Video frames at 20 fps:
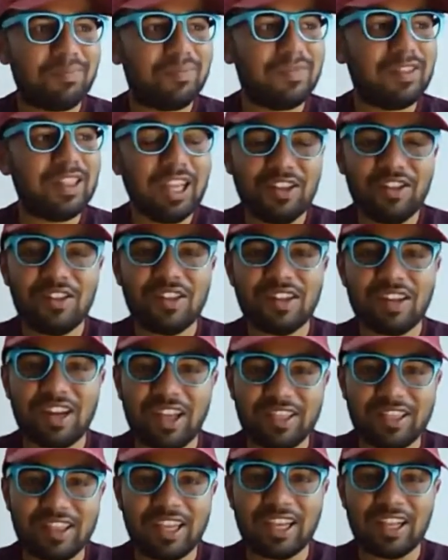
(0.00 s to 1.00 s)
there's
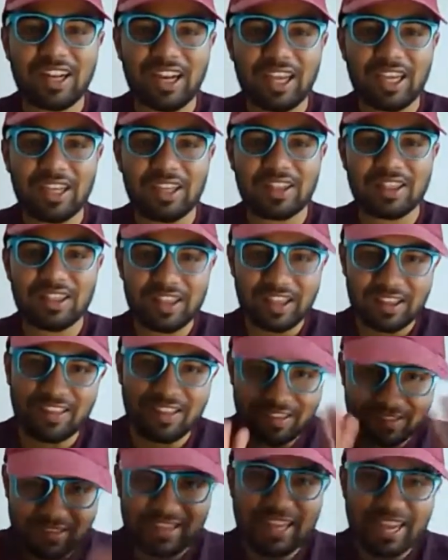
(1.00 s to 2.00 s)
nothing like this
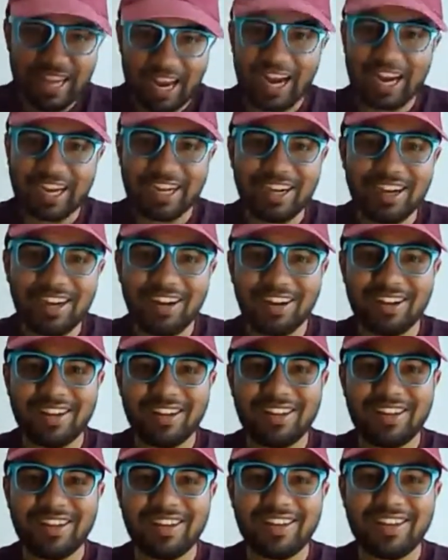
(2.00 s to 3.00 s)
is the end.
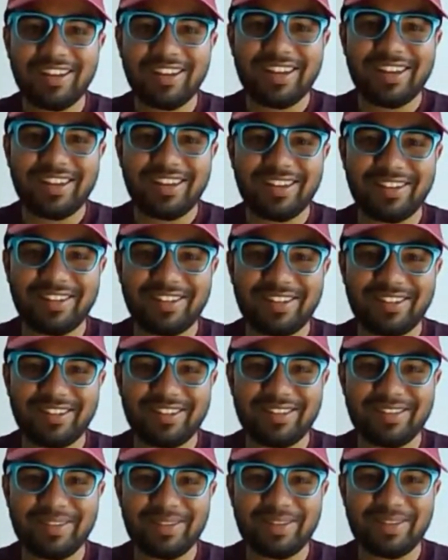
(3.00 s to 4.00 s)

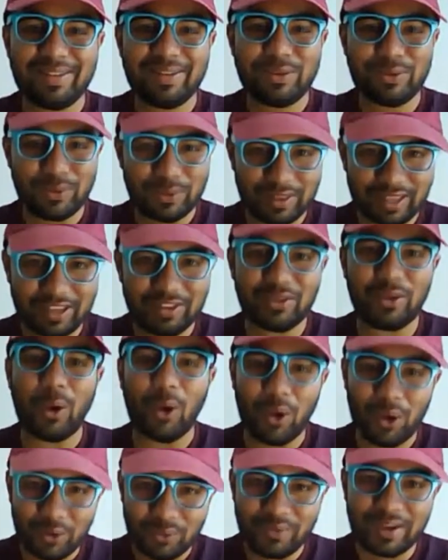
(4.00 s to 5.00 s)
So there's
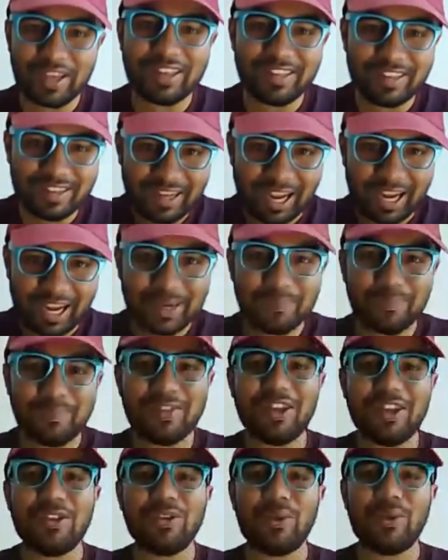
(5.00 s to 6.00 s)
always time,
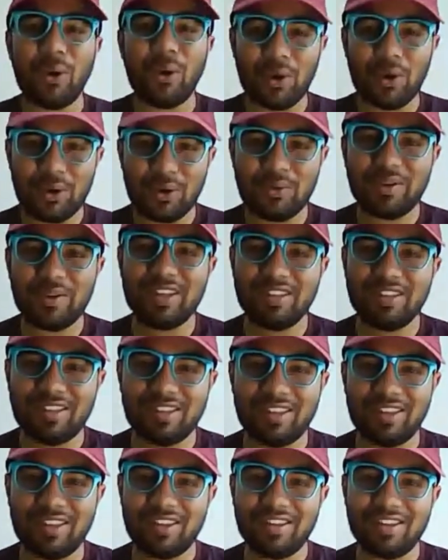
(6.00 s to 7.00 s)
there's
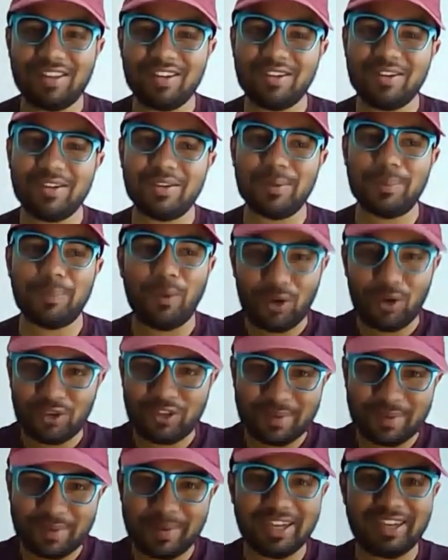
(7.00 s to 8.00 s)
always
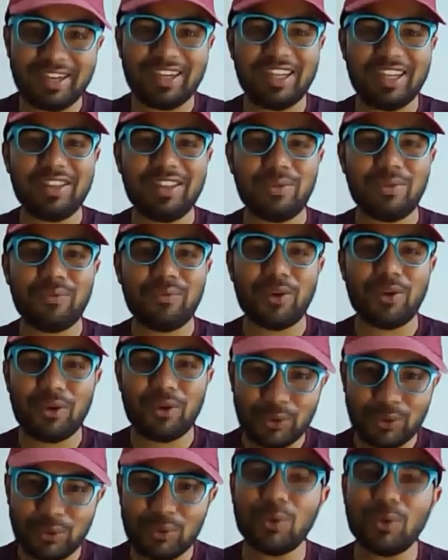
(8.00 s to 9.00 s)
possibilities for
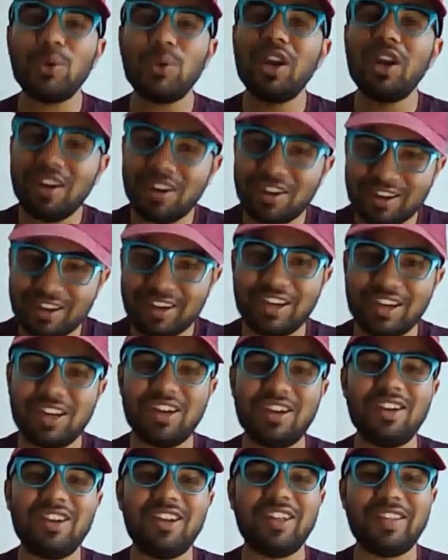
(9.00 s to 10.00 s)
you to learn
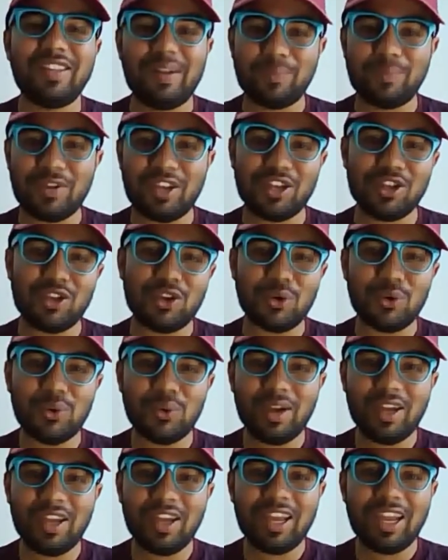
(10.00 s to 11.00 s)
something
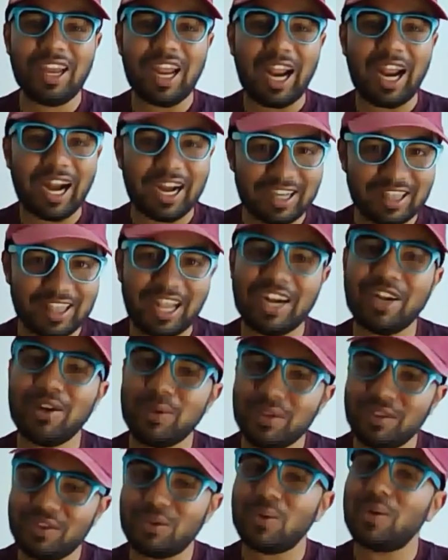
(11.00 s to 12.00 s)
new, and that
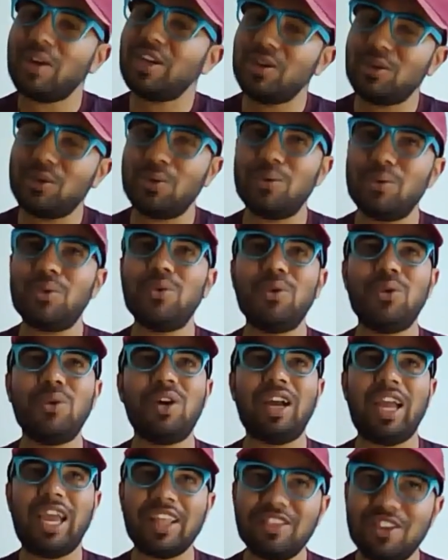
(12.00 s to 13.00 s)
is going to
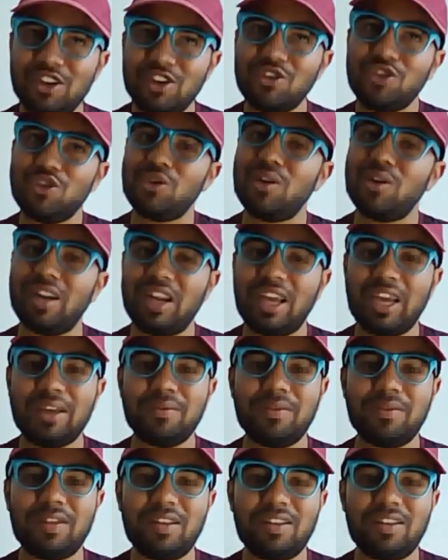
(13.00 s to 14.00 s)
enrich your
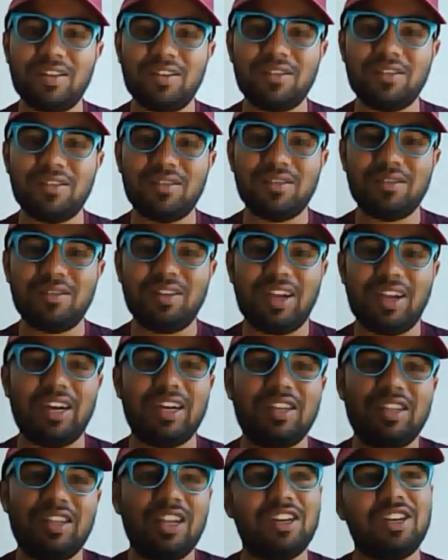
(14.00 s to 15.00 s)
lives,
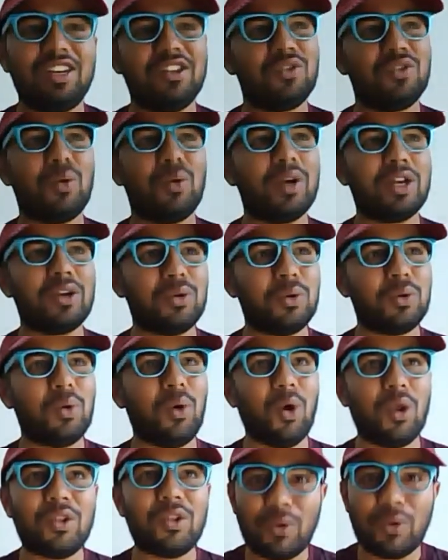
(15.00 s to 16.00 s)
and that is going to
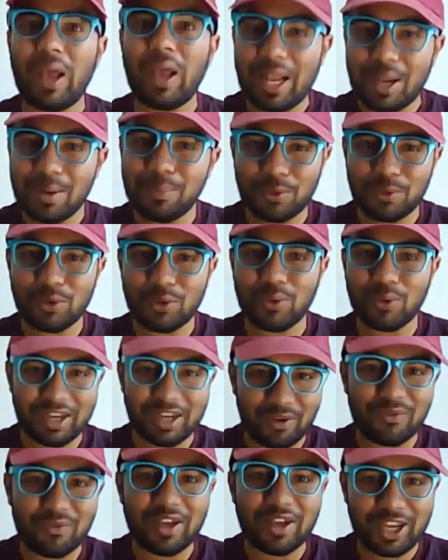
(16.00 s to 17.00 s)
also help you in a
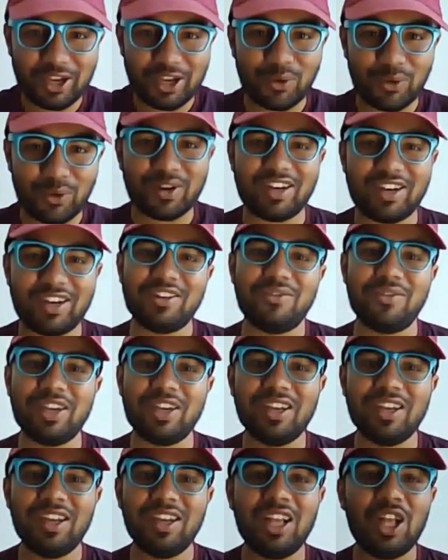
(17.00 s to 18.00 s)
very concrete way.
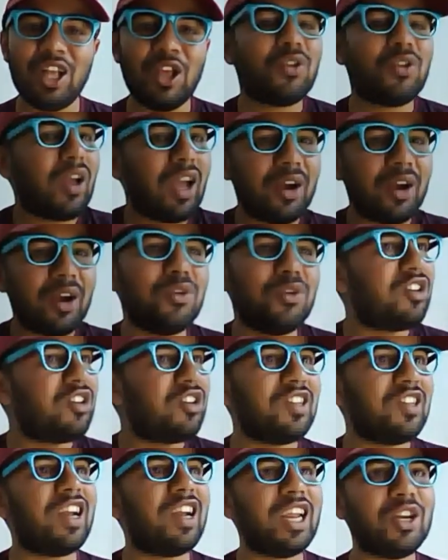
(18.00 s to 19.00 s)
So I would
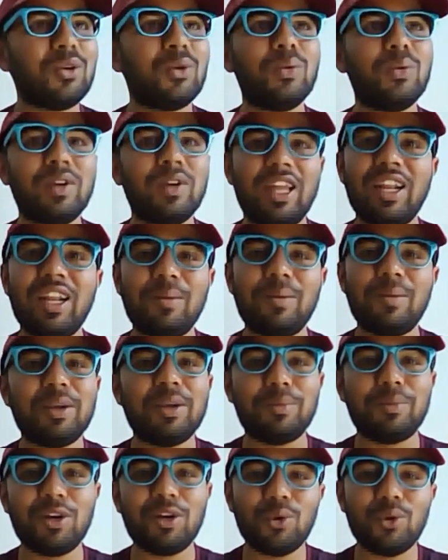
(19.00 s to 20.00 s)
just like to tell
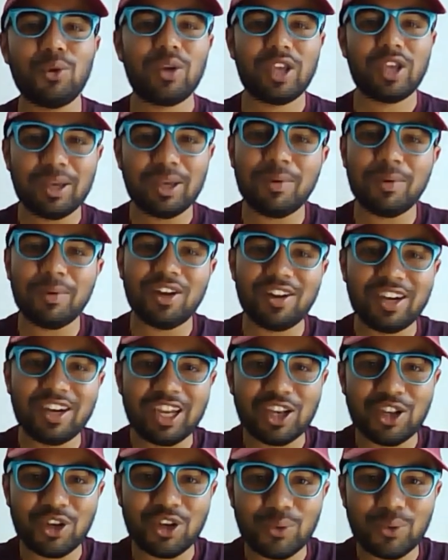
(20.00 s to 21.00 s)
people to keep
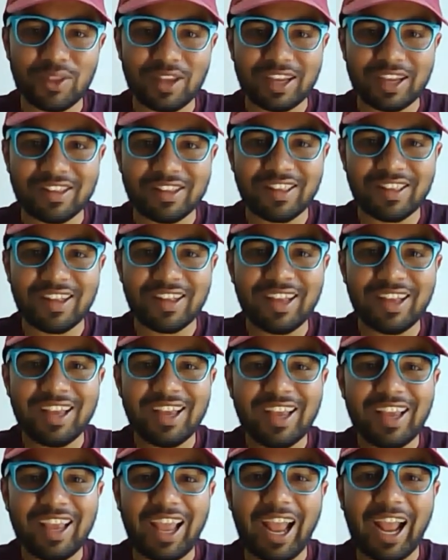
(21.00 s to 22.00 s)
learning new things
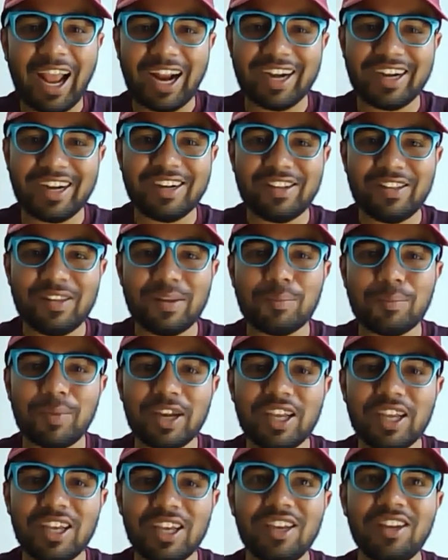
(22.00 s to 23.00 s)
and
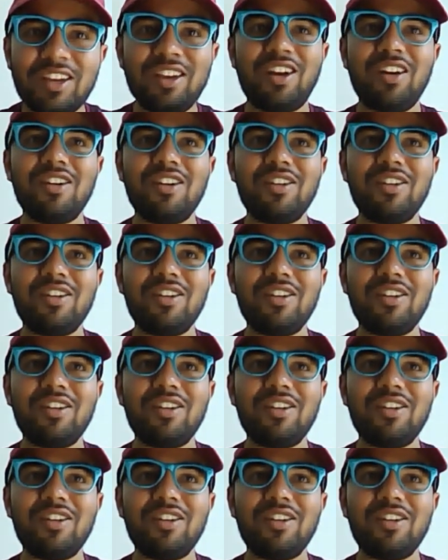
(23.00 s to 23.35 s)
simply